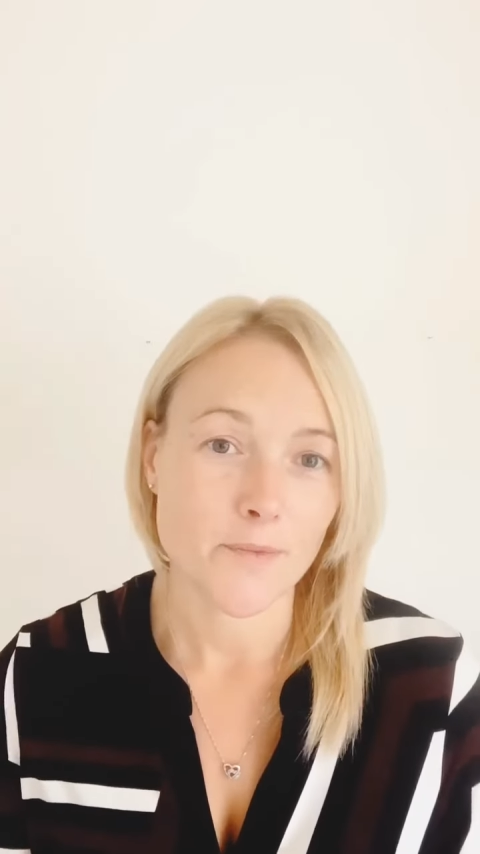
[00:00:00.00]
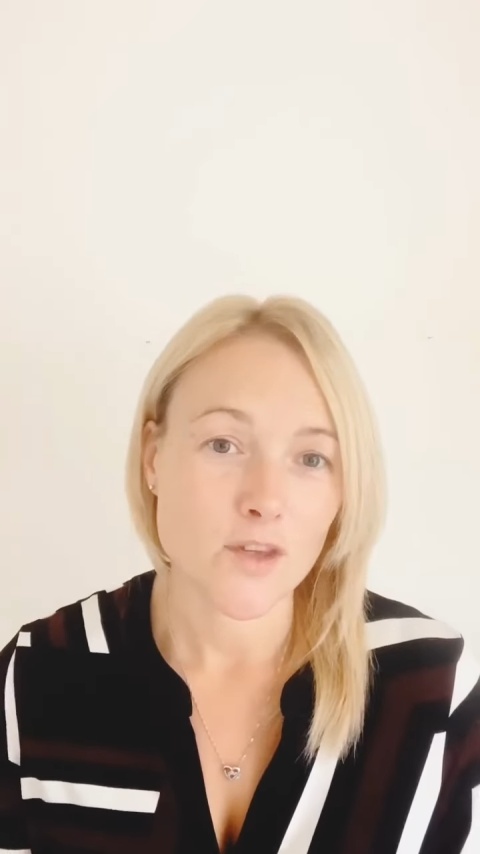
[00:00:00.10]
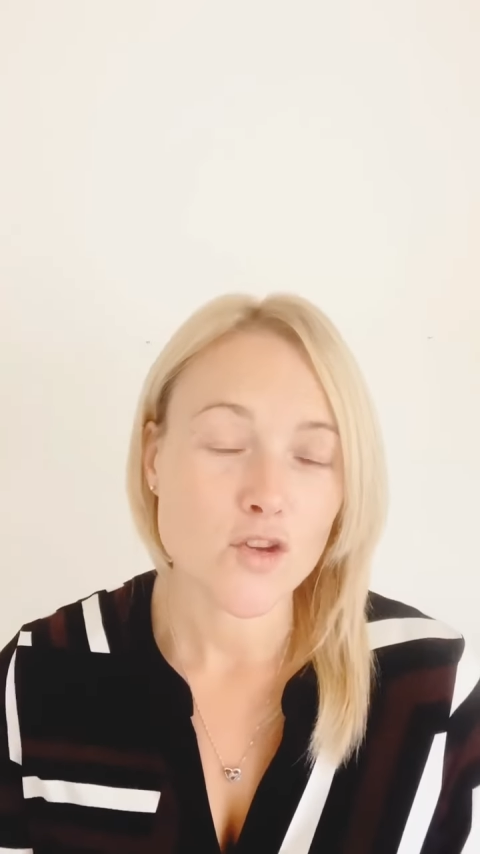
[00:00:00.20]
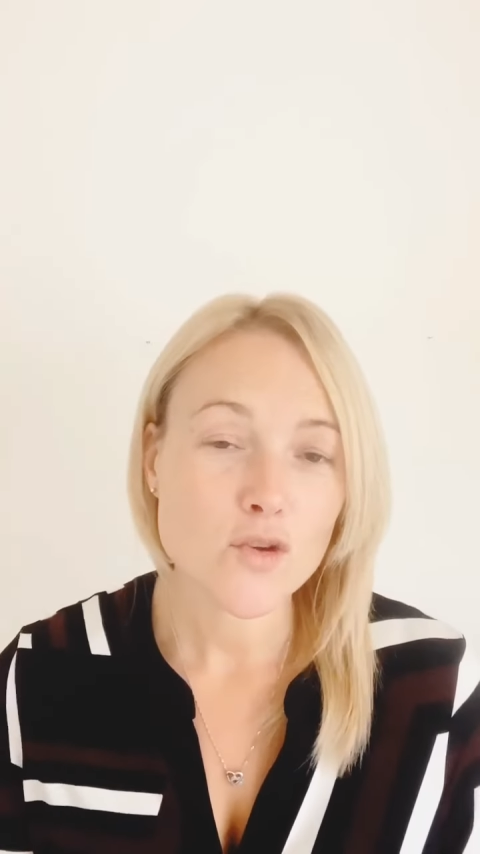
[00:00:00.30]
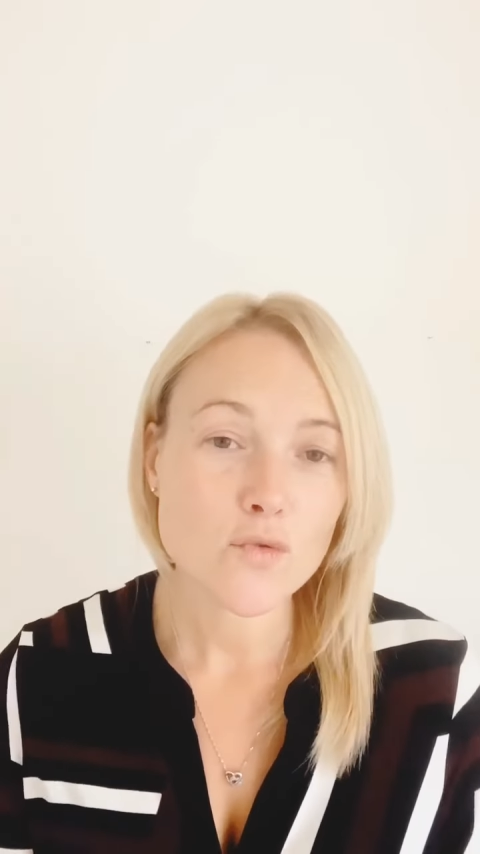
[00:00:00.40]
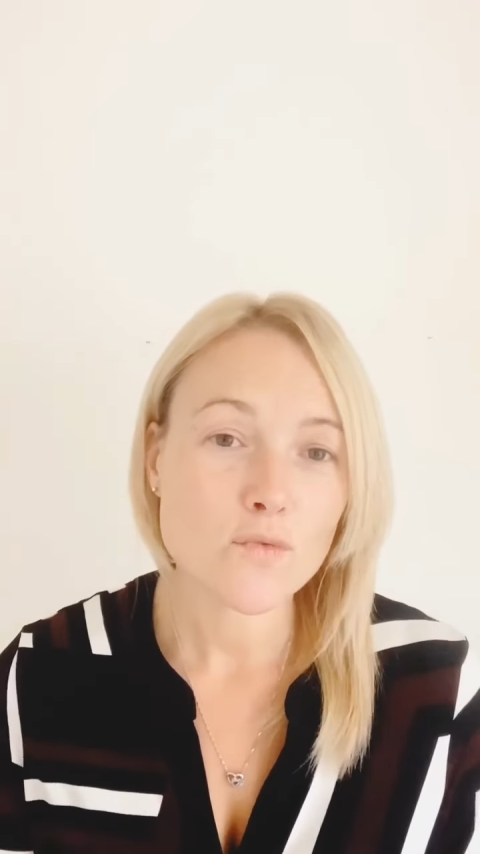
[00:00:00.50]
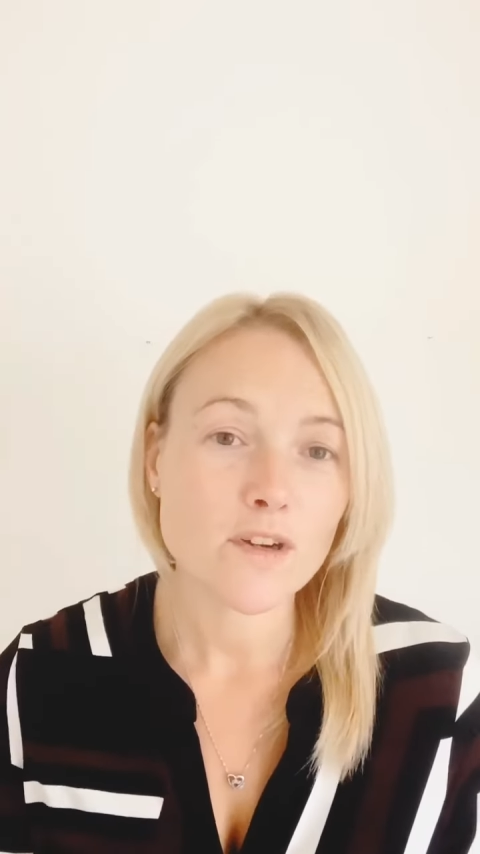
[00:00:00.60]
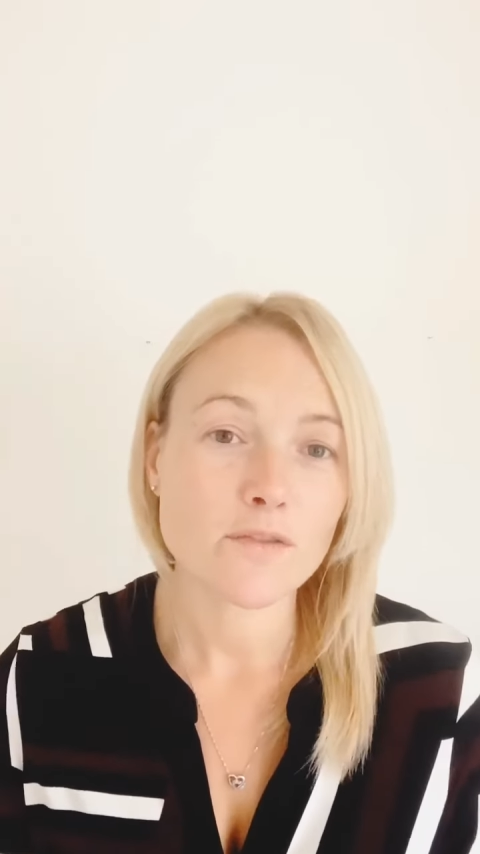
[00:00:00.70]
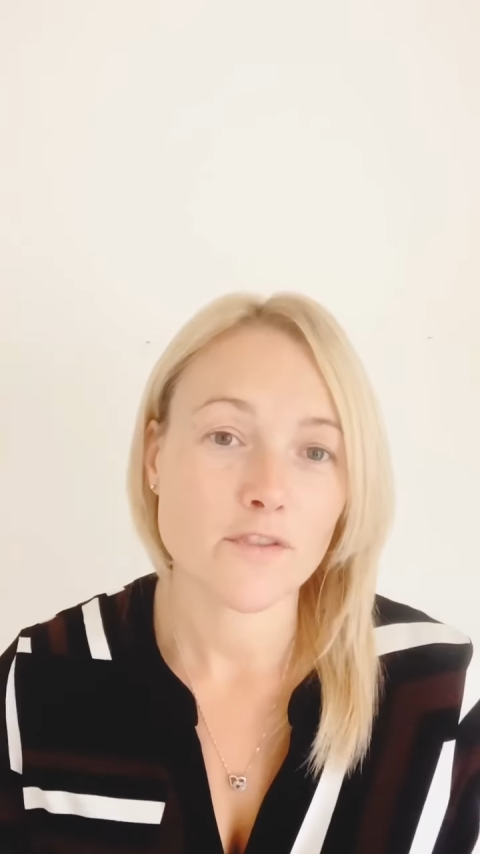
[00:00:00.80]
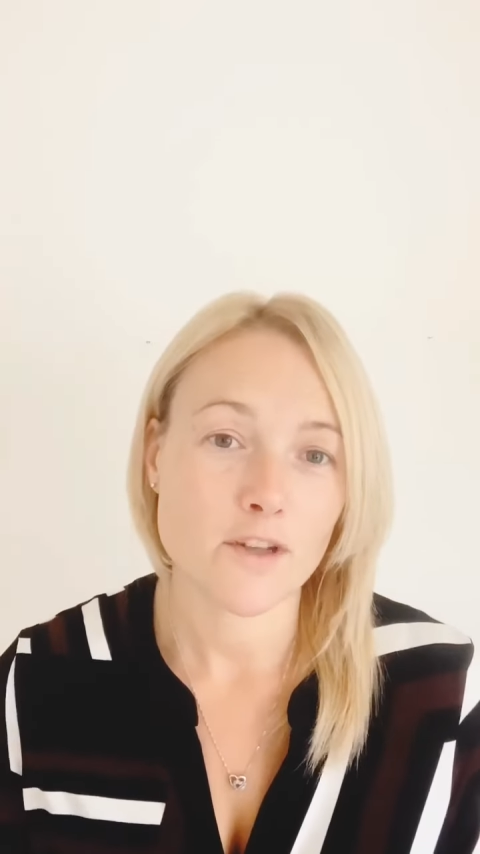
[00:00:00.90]
You
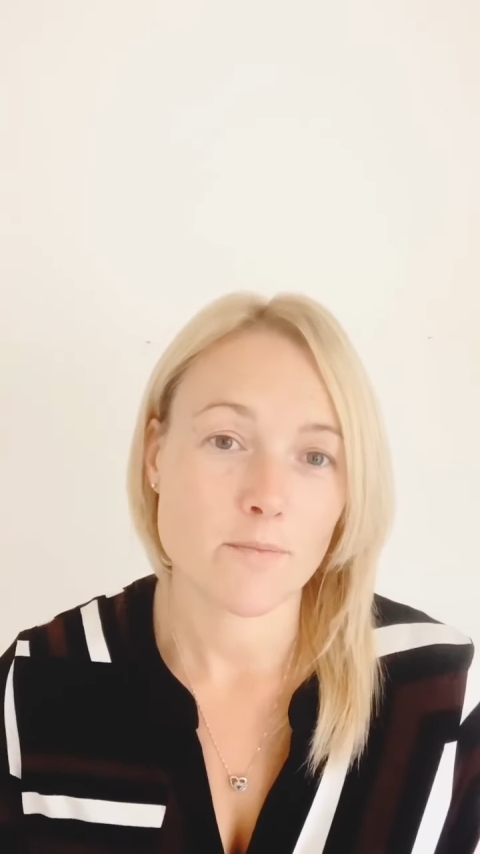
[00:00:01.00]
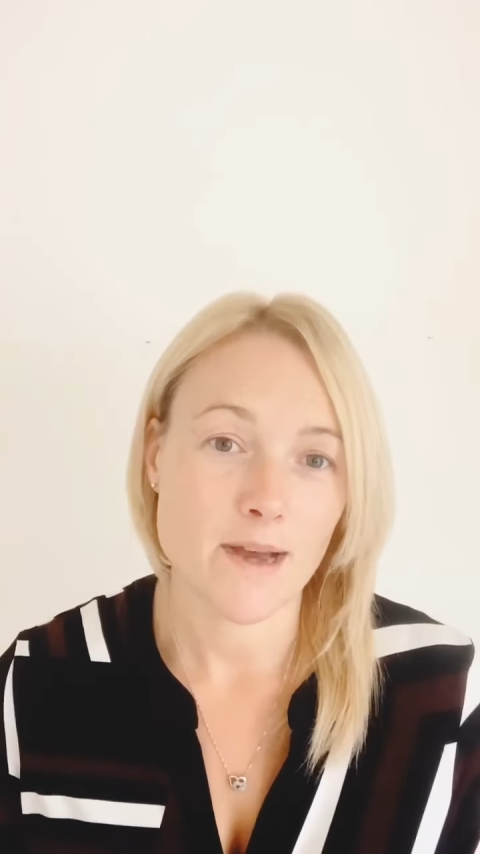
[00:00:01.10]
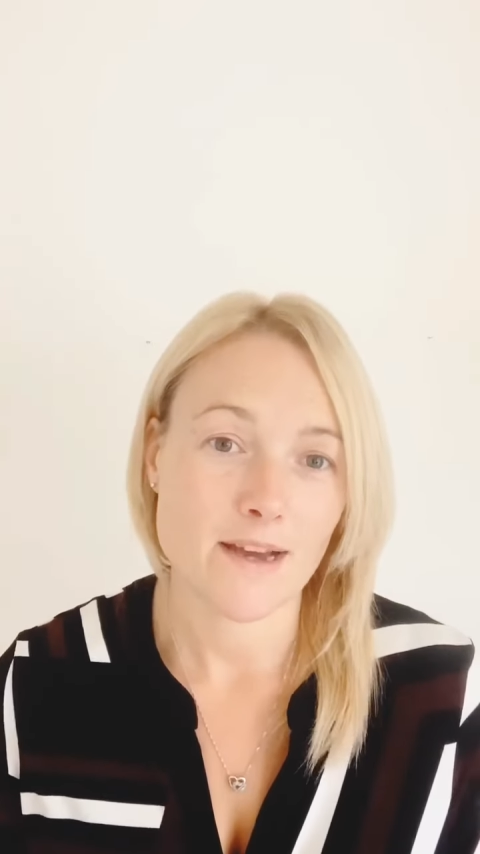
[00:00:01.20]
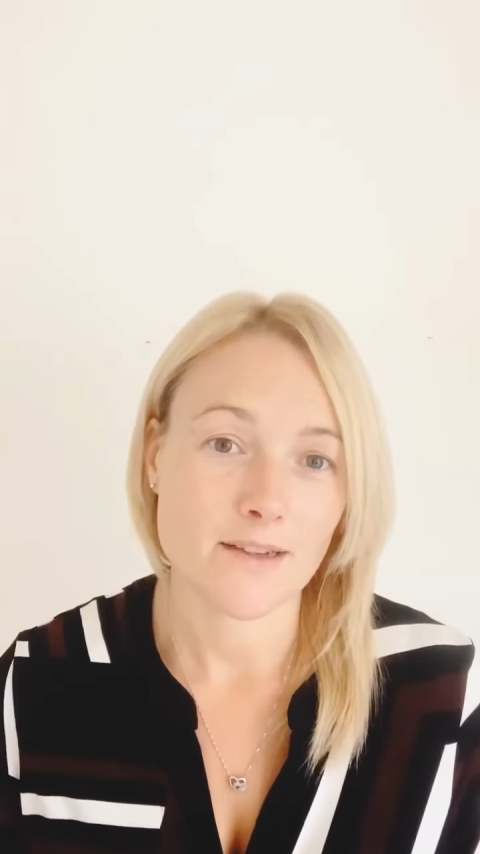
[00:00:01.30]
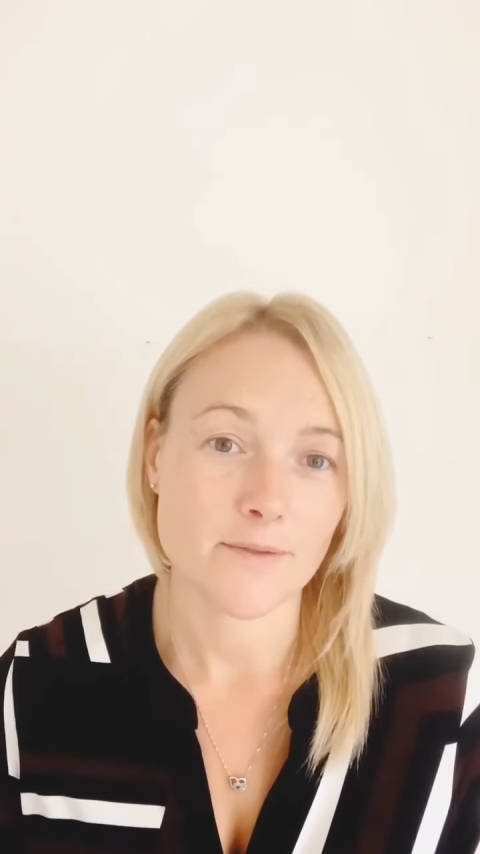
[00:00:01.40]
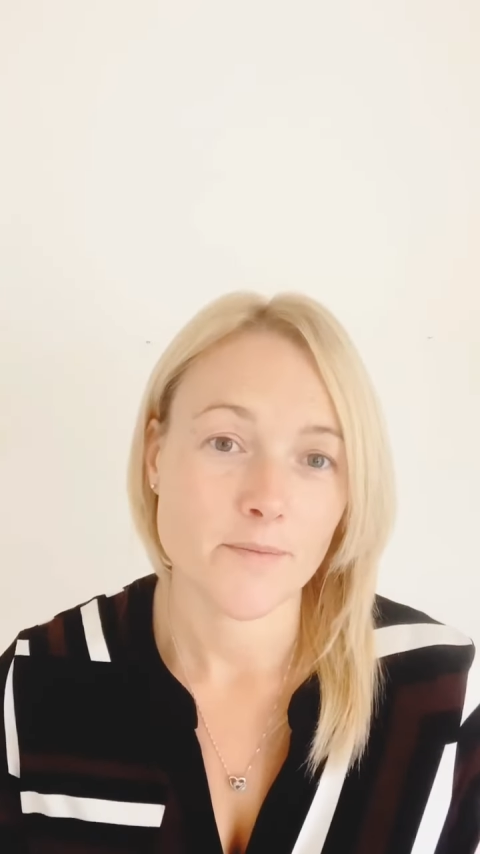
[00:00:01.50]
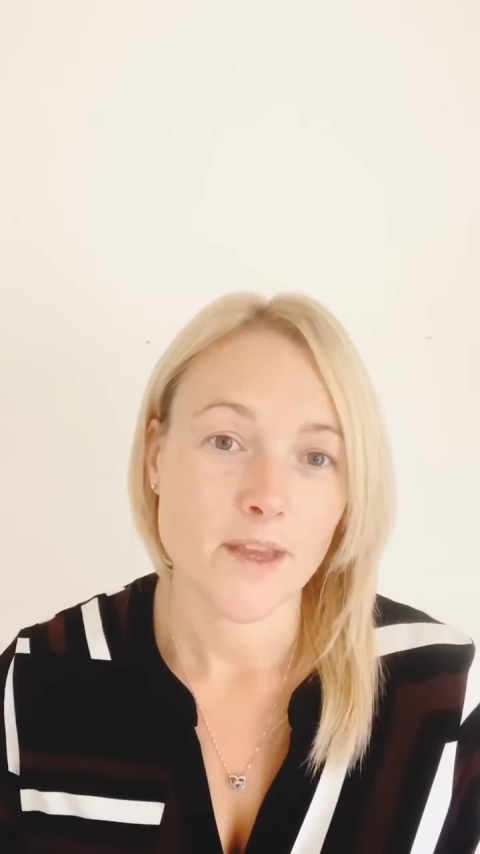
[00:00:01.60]
will feel bad.